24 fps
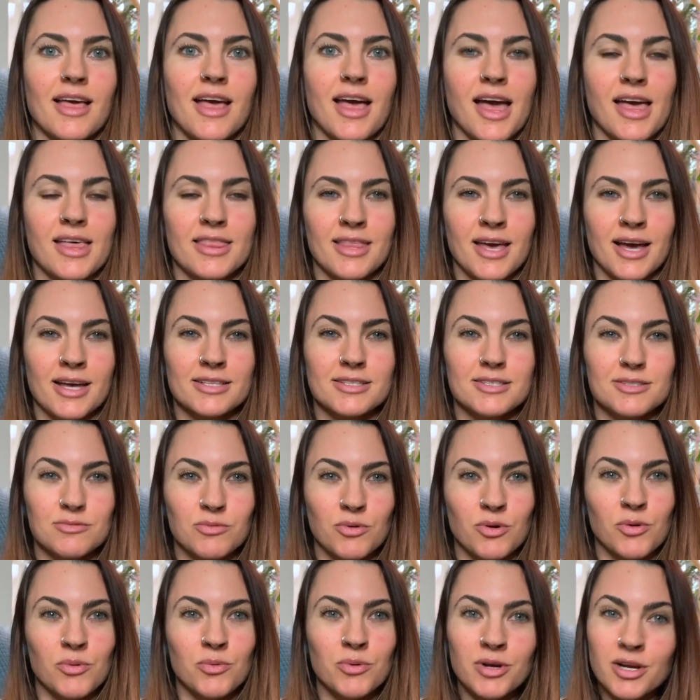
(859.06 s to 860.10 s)
And that's
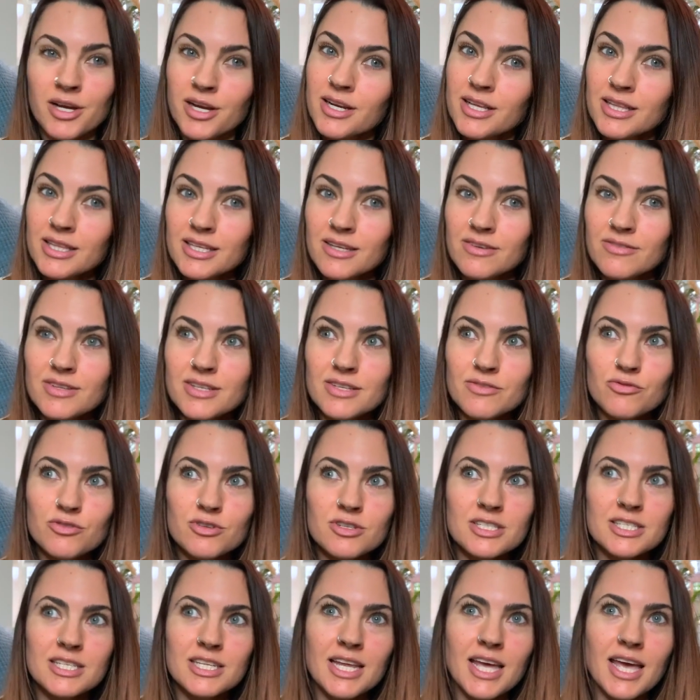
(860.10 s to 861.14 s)
where we're gonna leave it for
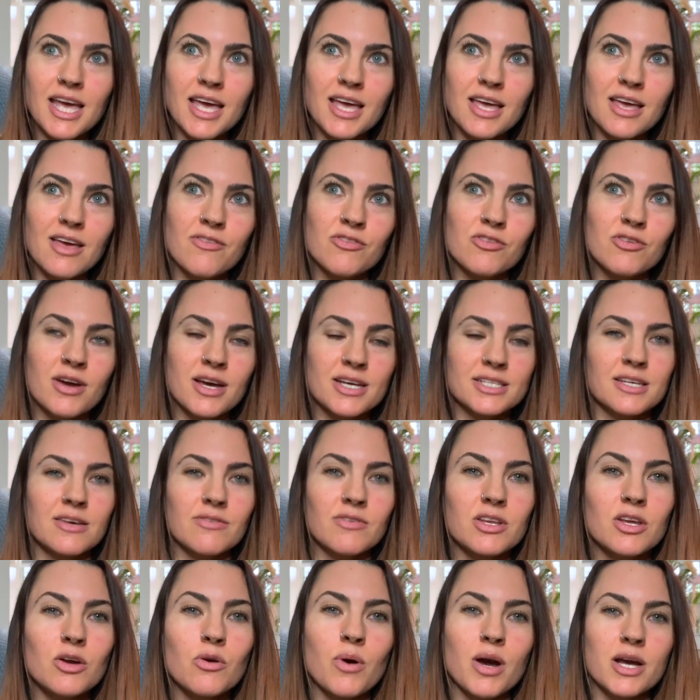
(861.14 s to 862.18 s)
today. If you guys have
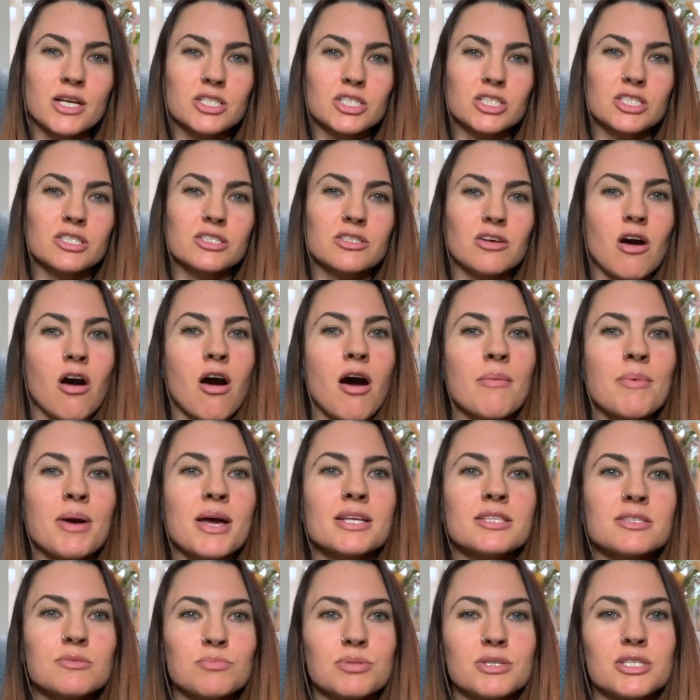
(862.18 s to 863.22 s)
any questions,
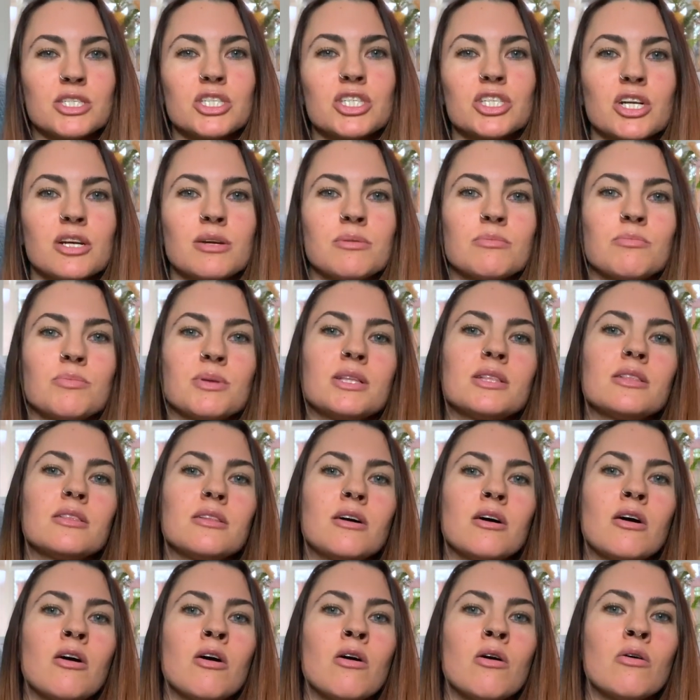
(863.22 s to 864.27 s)
comments, please share
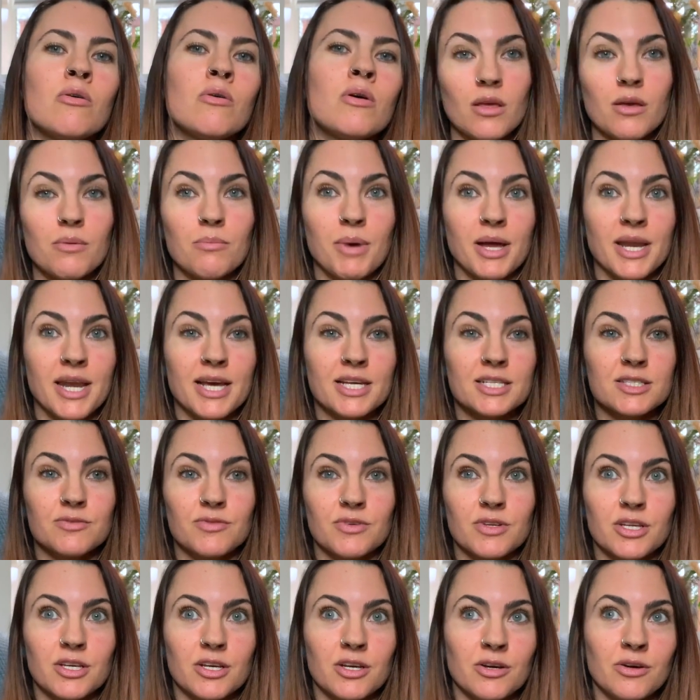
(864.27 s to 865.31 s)
below. My next
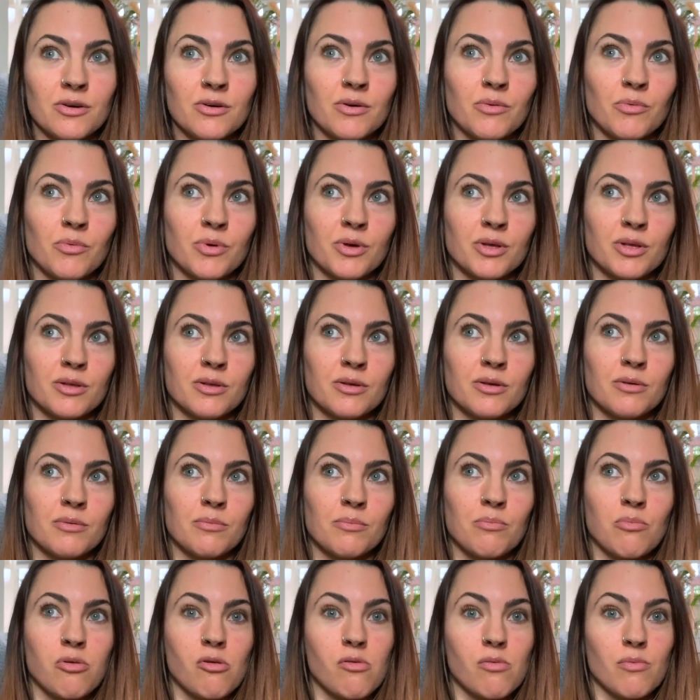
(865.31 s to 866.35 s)
video will
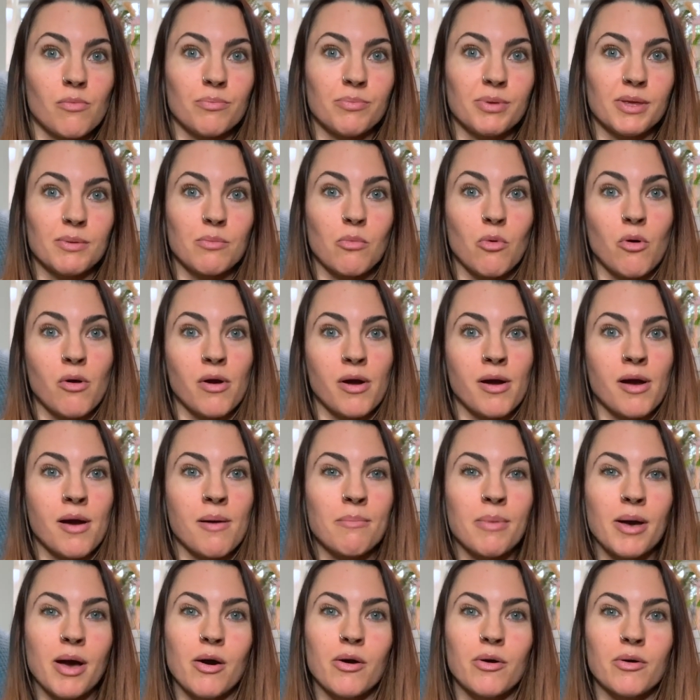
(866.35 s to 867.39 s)
be more
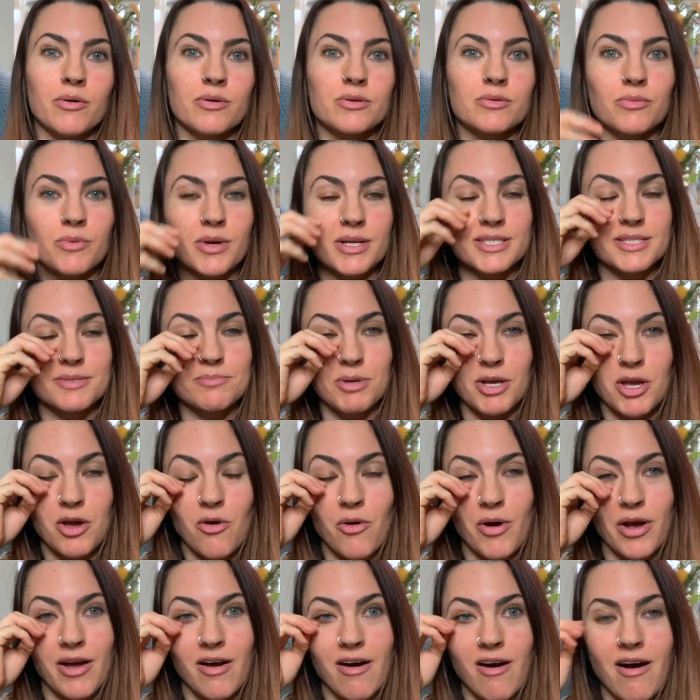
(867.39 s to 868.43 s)
about what's been
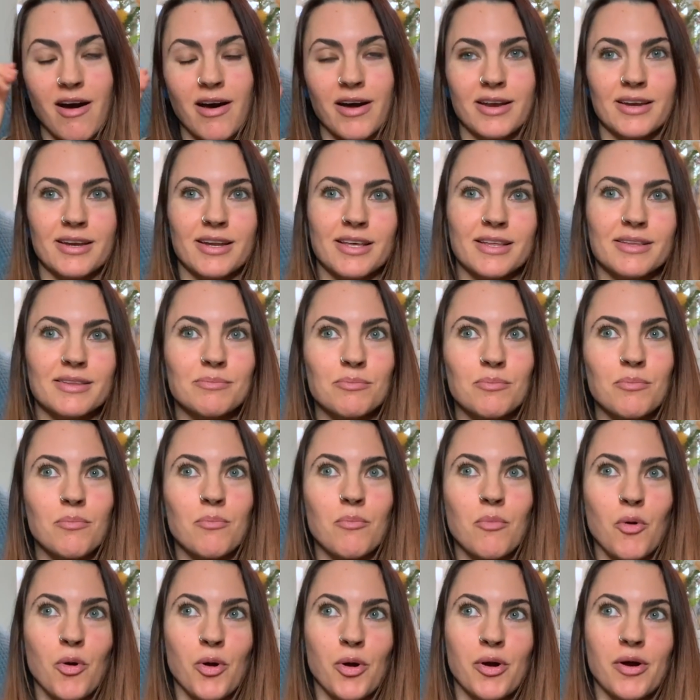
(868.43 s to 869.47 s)
going on
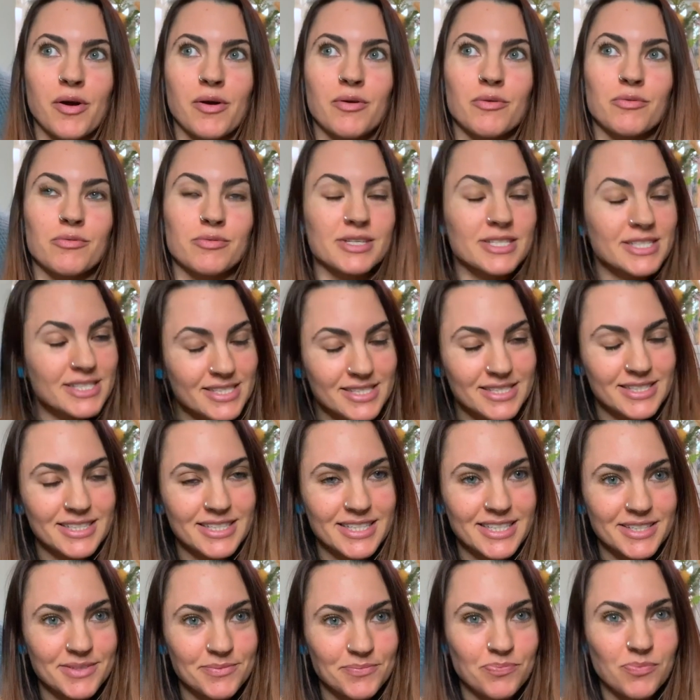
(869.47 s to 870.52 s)
more
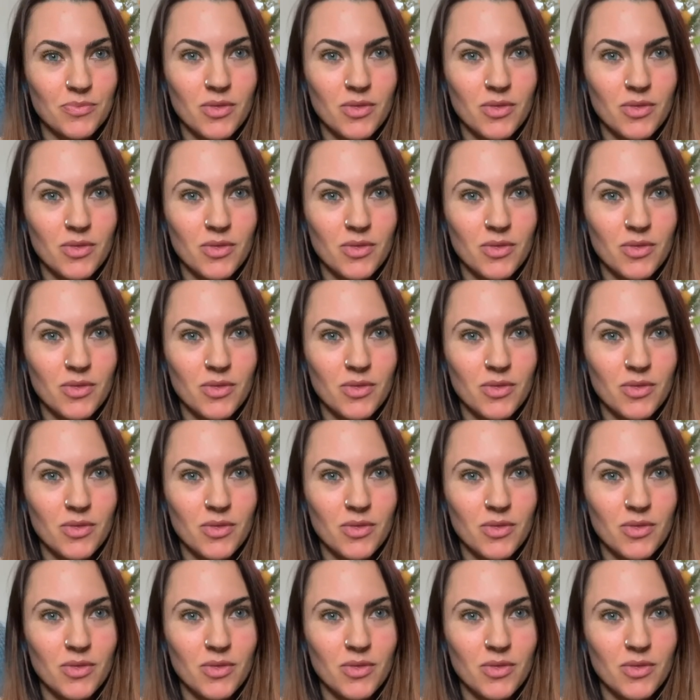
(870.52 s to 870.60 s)
recently,